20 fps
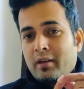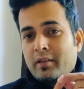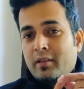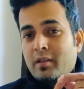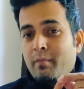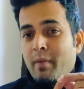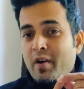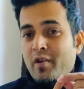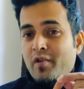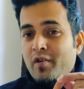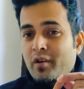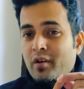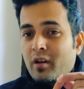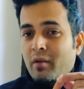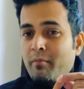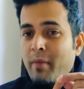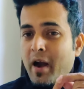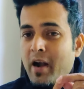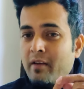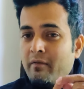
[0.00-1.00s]

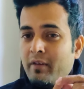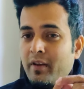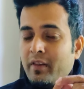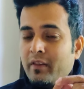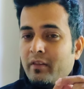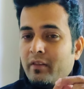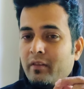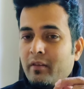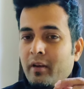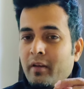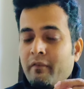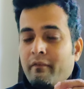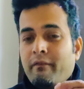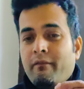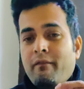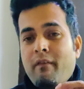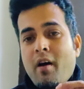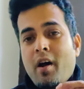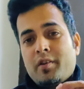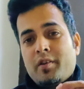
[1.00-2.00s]
symmetrical bandwidth and
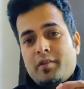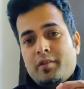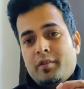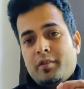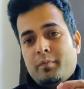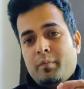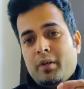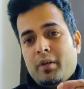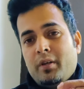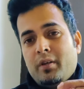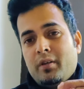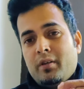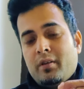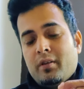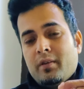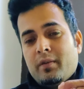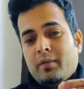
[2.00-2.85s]
fast speed.